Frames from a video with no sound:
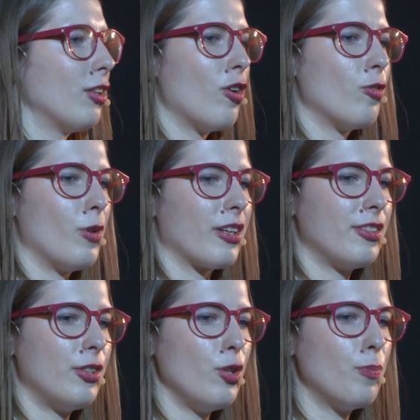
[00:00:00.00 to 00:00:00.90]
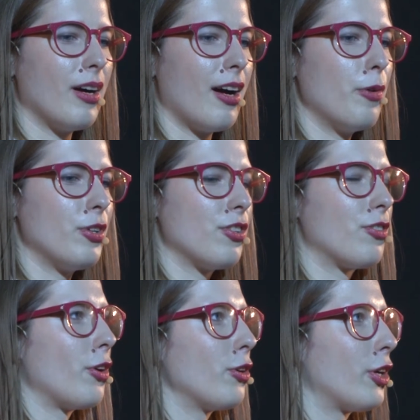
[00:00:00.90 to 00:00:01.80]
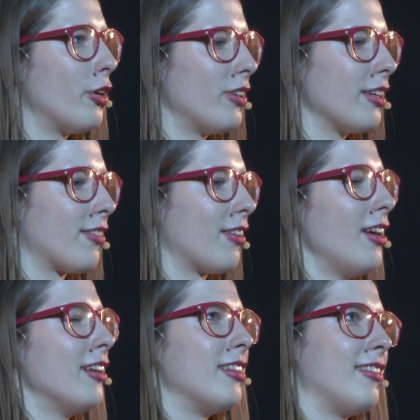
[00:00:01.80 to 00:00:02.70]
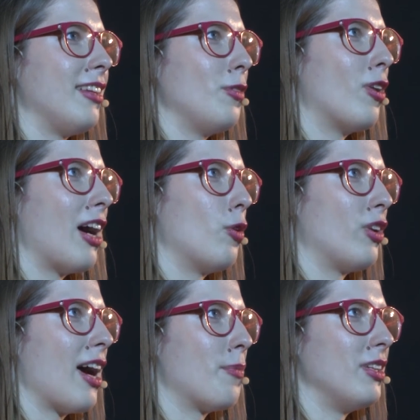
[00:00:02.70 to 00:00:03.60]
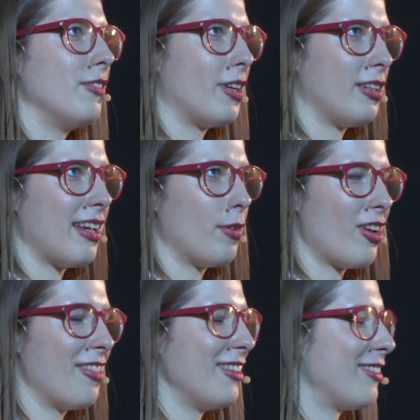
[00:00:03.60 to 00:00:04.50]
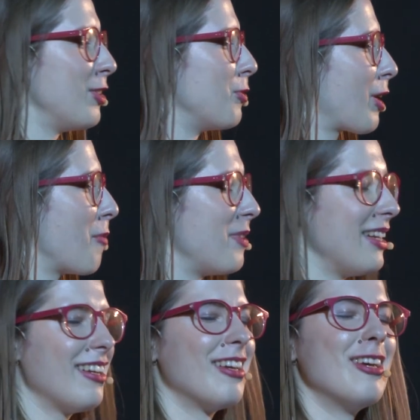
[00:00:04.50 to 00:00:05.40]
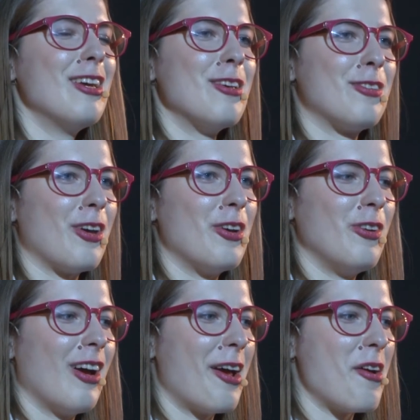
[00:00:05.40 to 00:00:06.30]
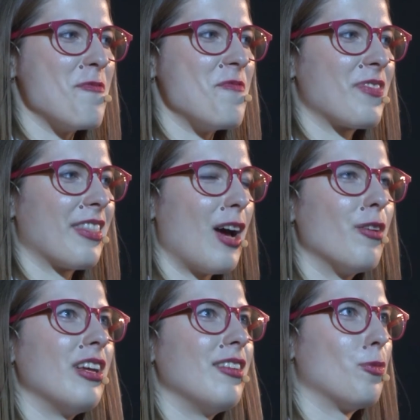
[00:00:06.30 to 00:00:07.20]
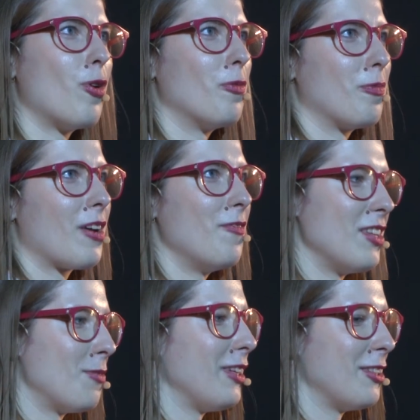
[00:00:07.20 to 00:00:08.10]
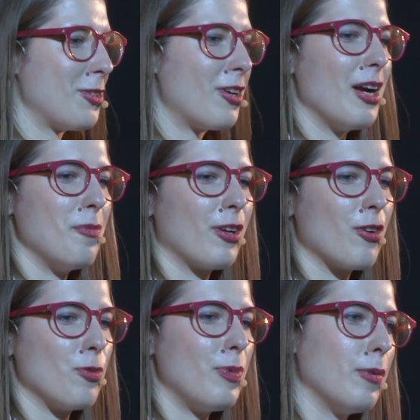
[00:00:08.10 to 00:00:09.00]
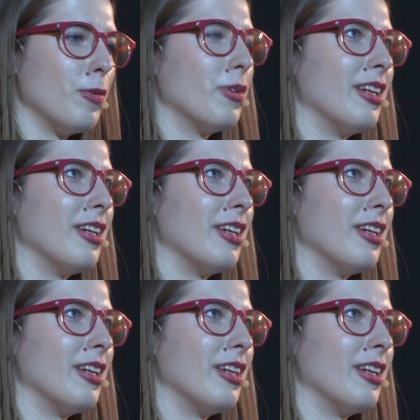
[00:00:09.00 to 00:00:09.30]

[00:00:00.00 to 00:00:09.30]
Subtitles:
a lot of work to do, but I was just so curious to see what would happen if I turned this into a company. So that is what convinced me to try, because people were